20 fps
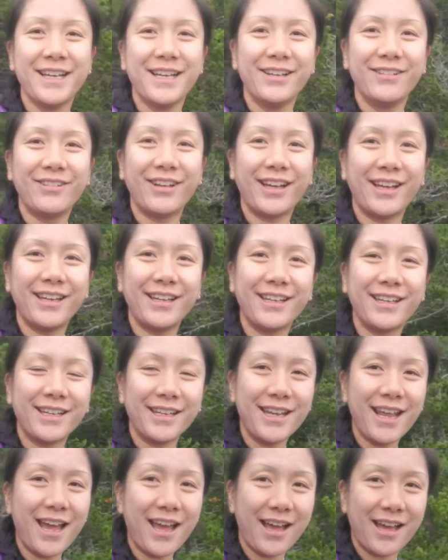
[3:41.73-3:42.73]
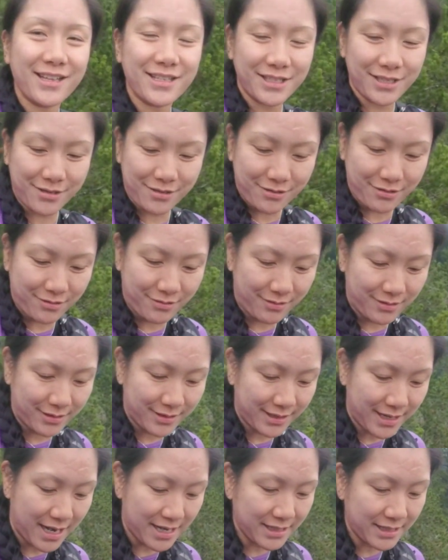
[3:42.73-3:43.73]
But yeah, so
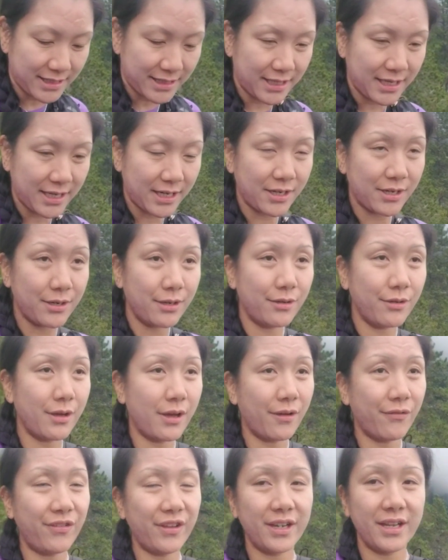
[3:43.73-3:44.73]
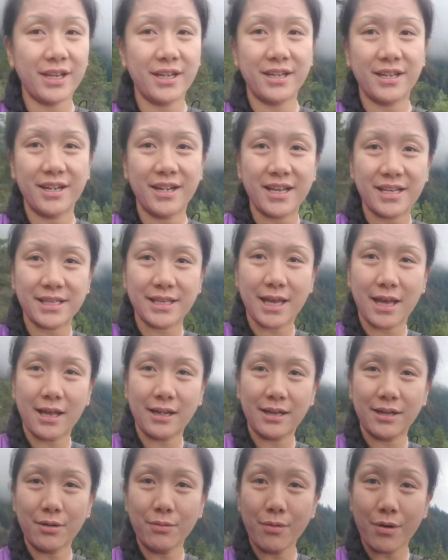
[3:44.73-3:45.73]
it's nice to fit in this
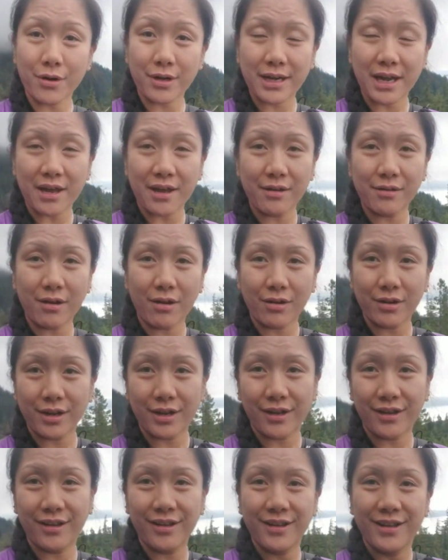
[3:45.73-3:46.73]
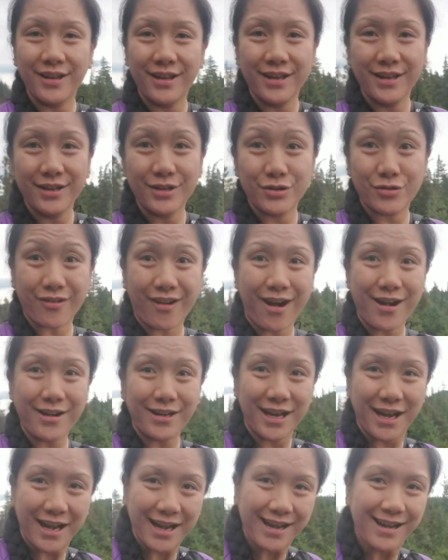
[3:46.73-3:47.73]
little workout on a dry
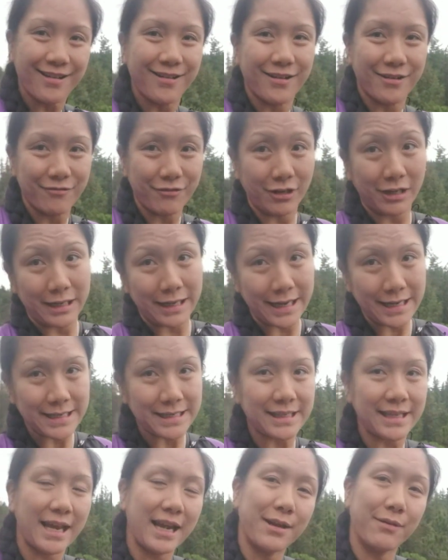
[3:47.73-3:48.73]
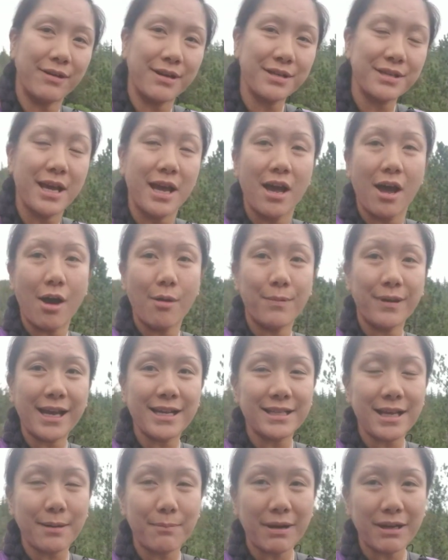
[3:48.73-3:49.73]
day. Really nice. Anyways, I hope you
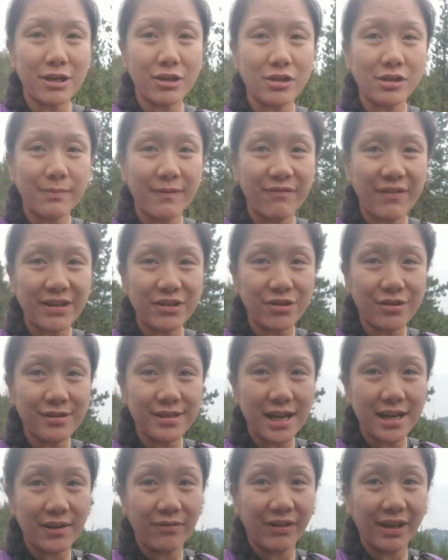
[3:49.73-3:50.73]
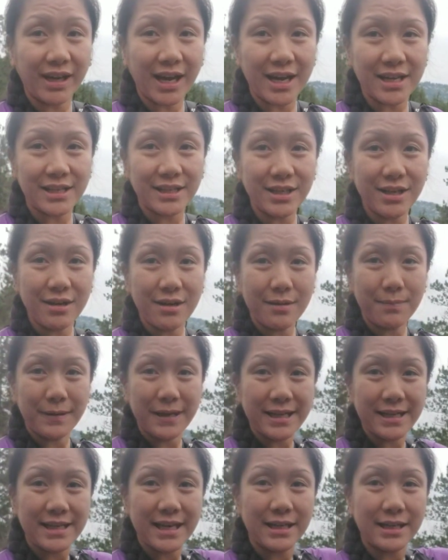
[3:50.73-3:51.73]
guys like my YouTube adventures, and if you guys do,
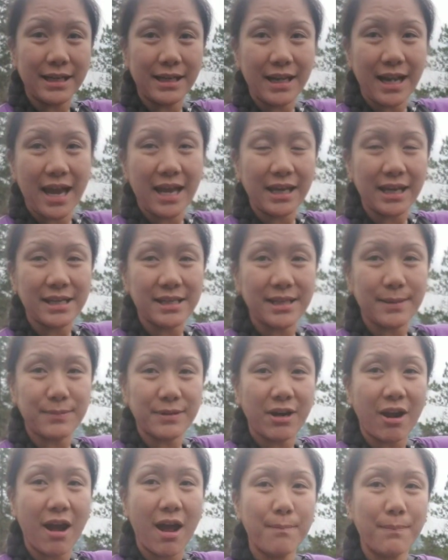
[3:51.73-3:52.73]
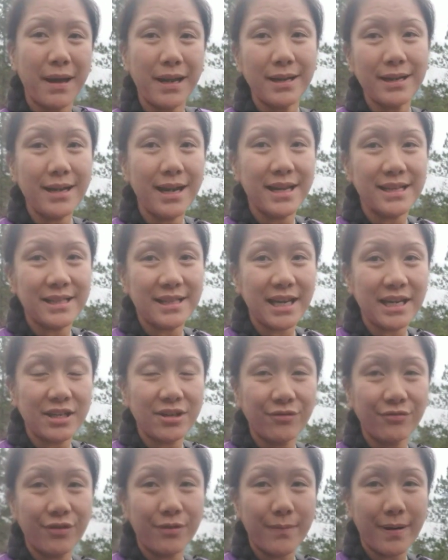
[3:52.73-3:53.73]
please hit the like and subscribe button and stay
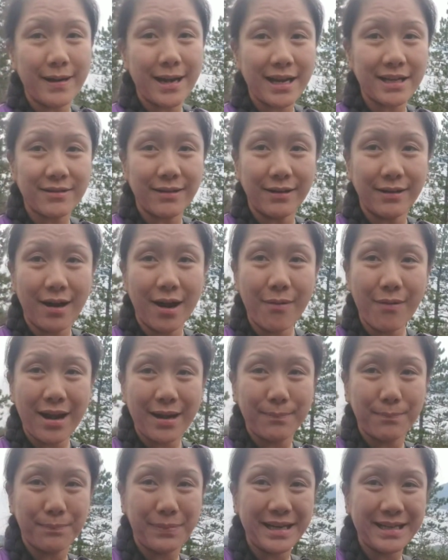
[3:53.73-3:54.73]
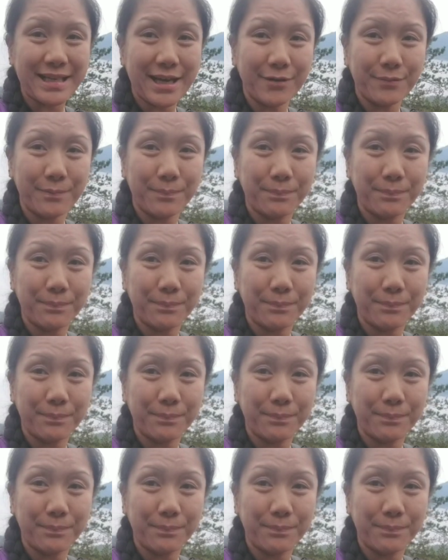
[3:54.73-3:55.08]
tuned for my next one. All right, peace out.